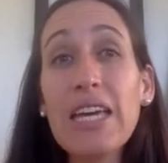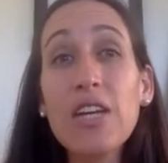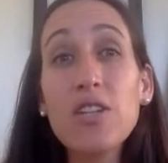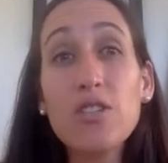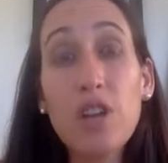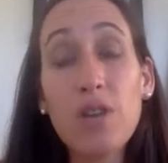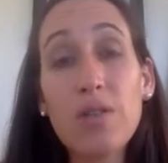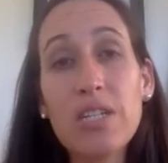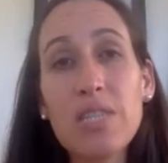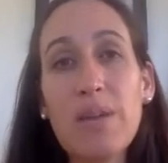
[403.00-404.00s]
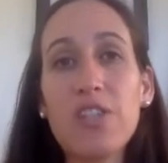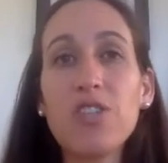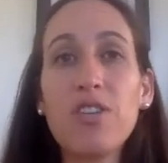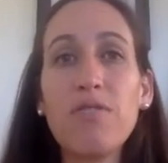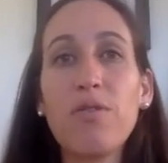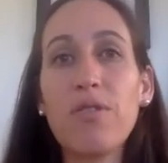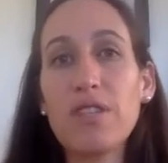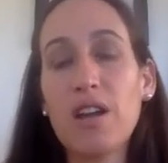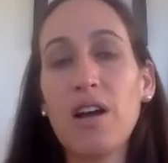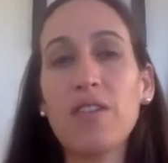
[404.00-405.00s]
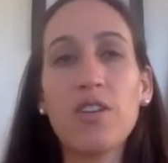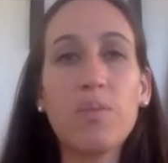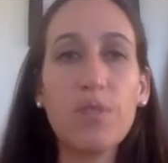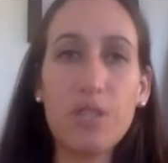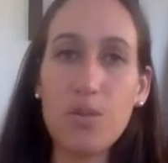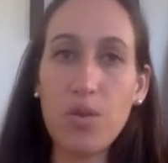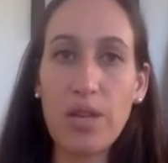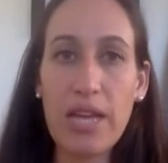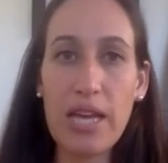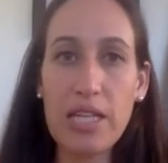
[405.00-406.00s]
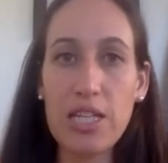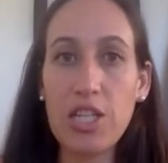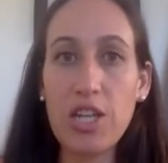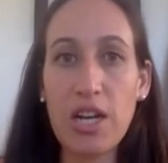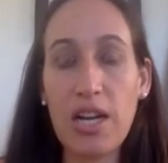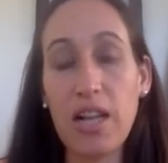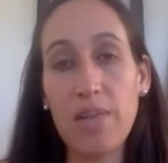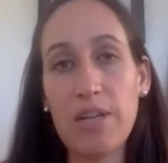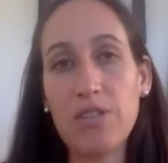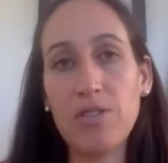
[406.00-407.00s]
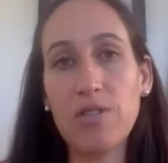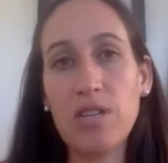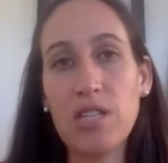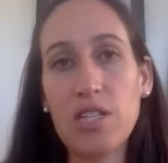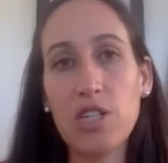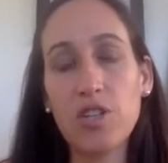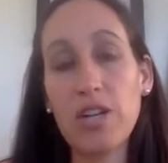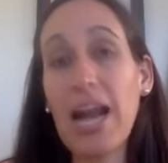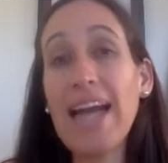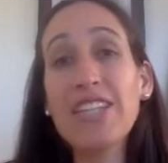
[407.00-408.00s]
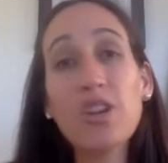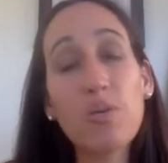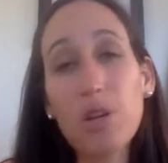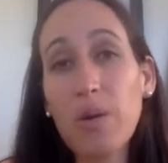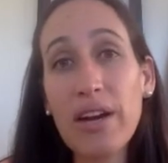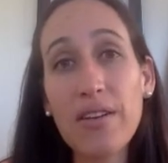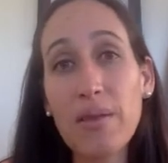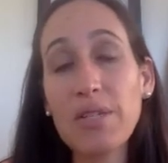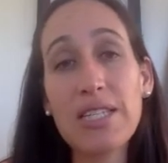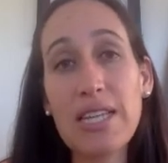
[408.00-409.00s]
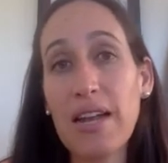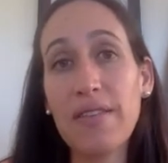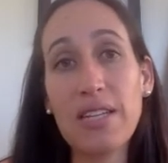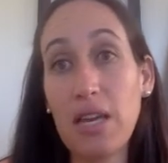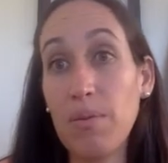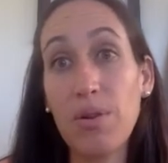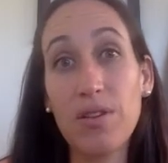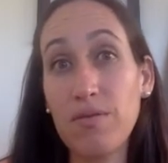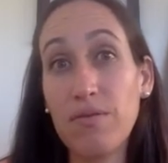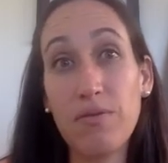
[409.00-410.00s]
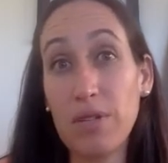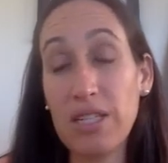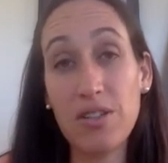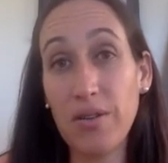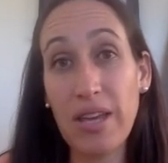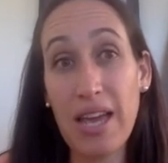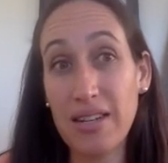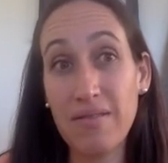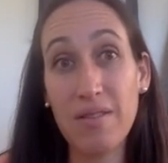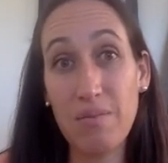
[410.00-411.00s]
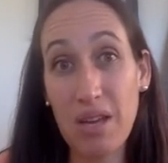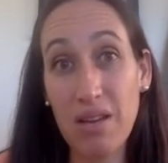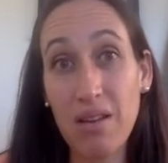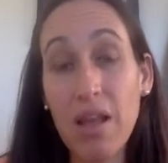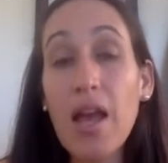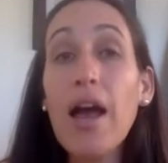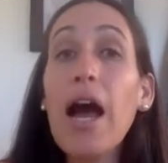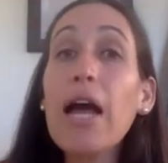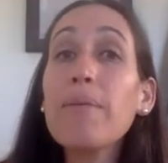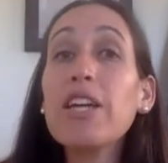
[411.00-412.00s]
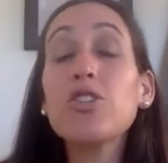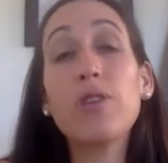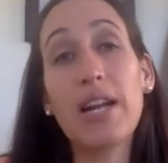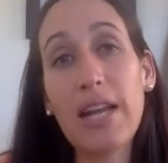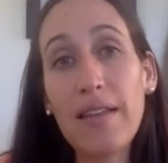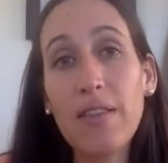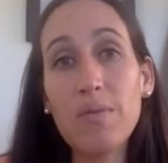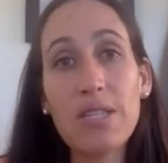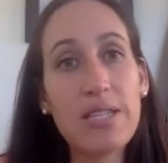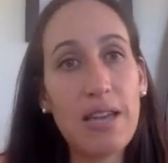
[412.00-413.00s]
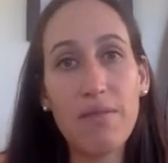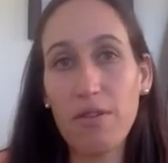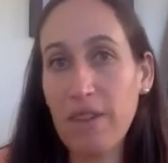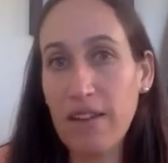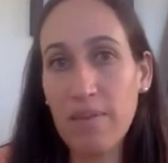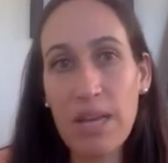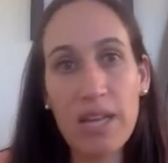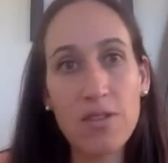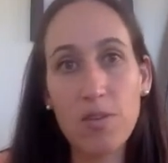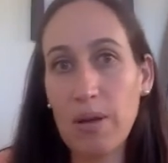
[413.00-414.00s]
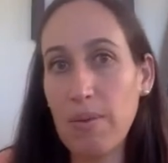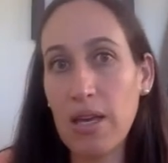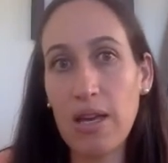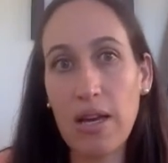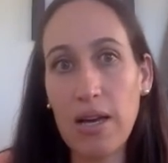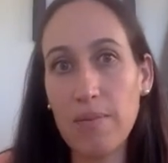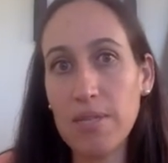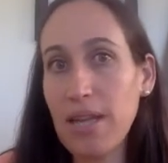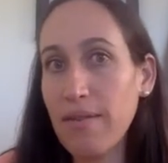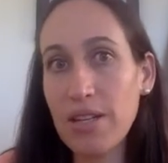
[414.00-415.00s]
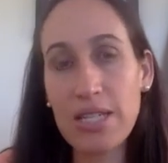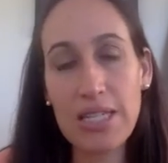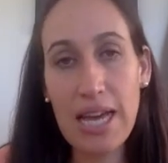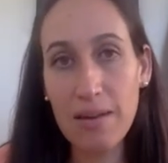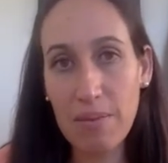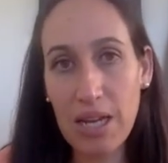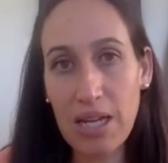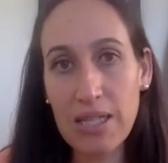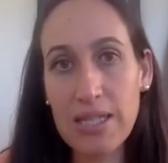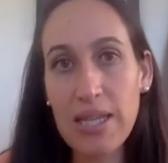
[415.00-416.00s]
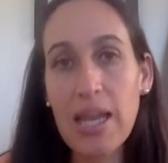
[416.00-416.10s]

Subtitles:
don't, especially for the toddler, preschool age, young elementary school age children, I don't require them to stay at the table until the end of the meal. I might try to get them to stay for 5 minutes or maybe 7 to 10 minutes,